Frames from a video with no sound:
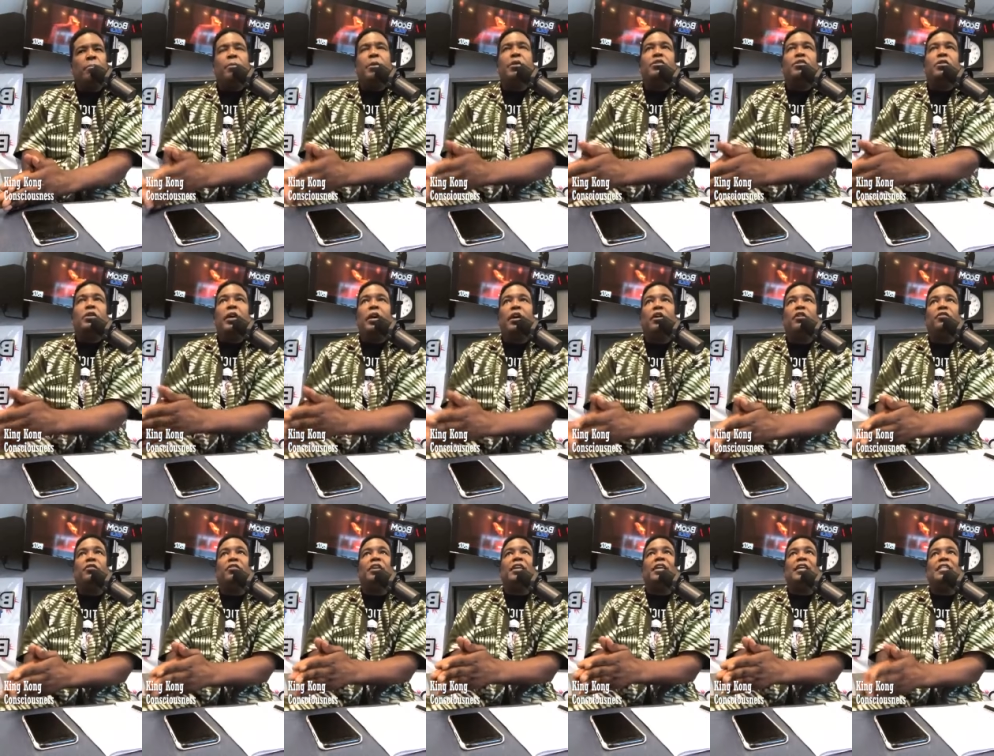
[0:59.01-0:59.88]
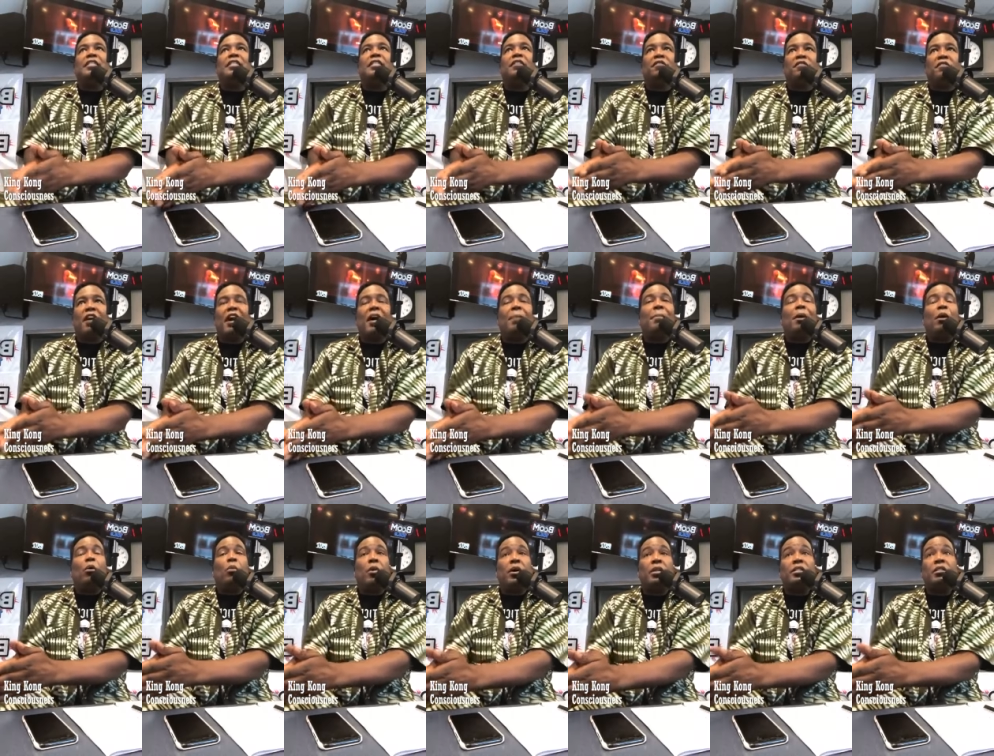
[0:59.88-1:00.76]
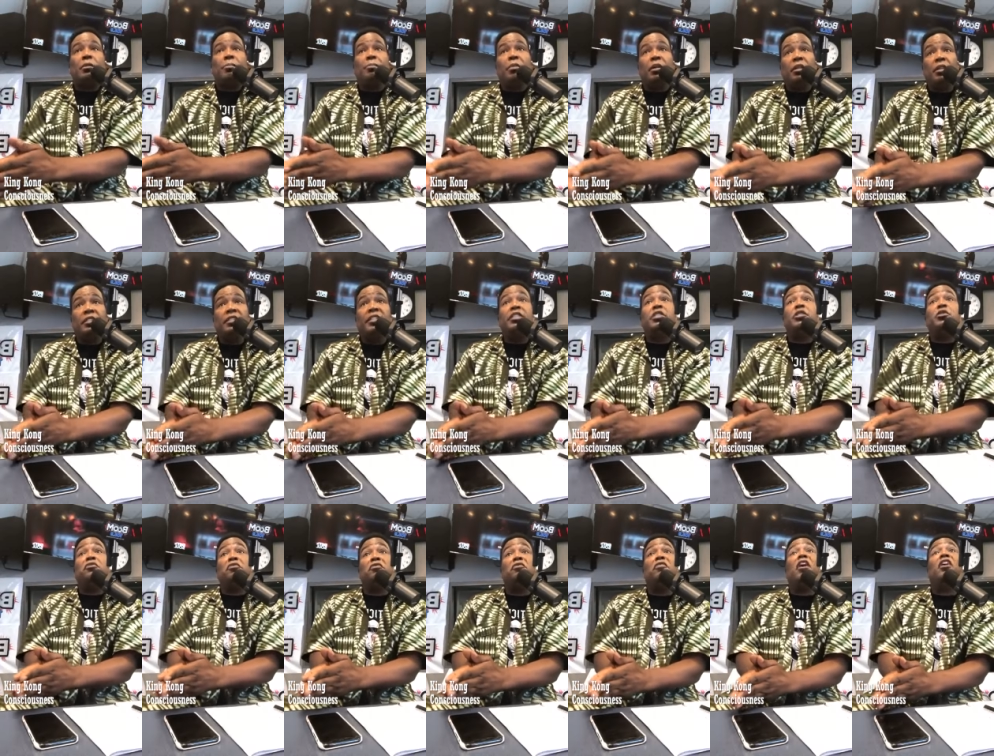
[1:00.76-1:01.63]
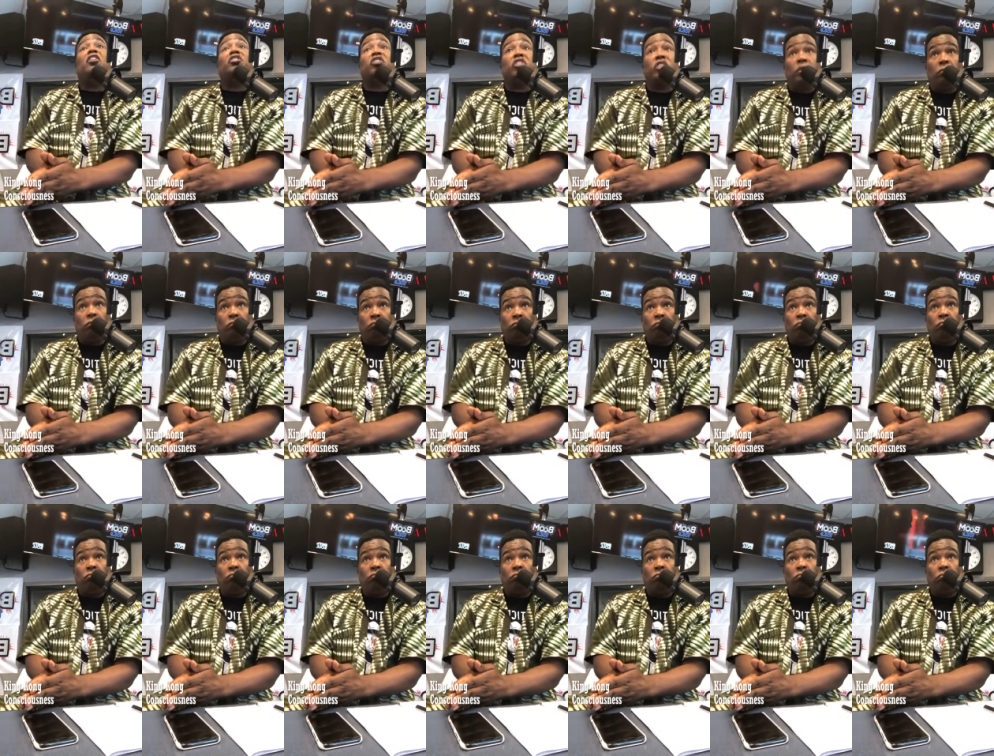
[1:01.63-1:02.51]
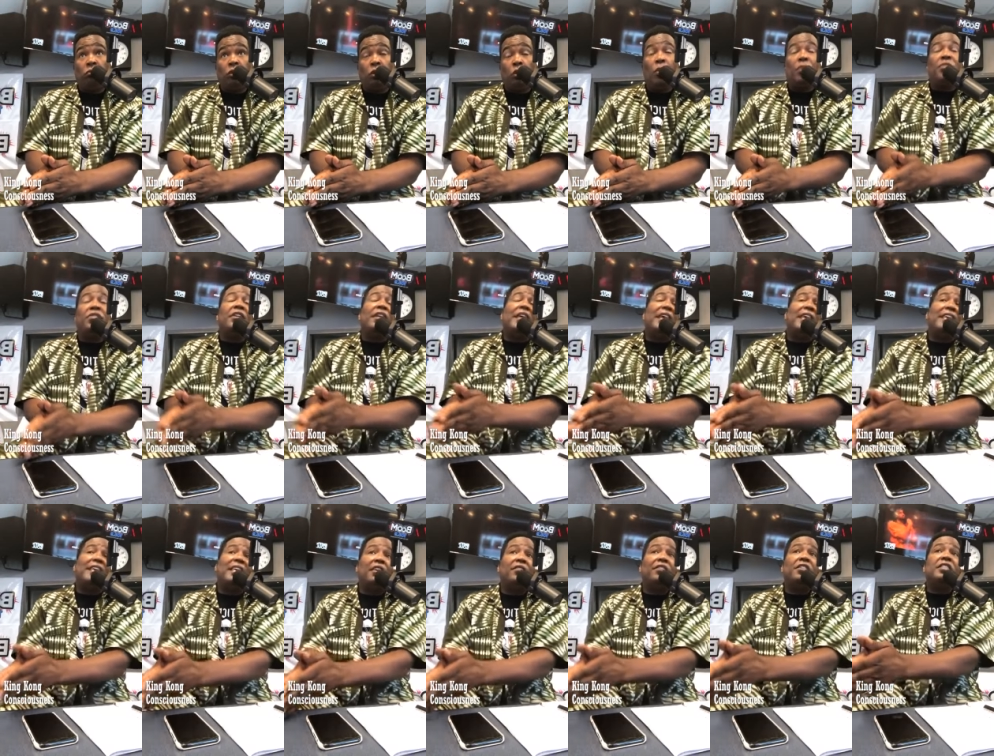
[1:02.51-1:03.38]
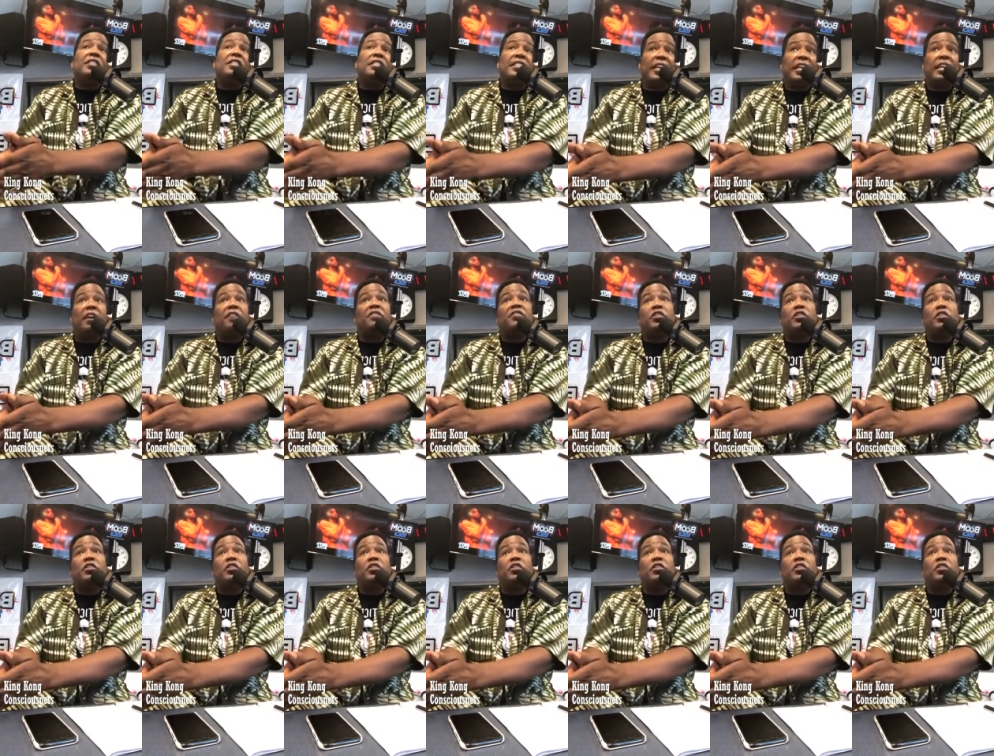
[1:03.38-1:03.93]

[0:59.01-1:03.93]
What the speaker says: Mental health is defined by one's ability to function within a given set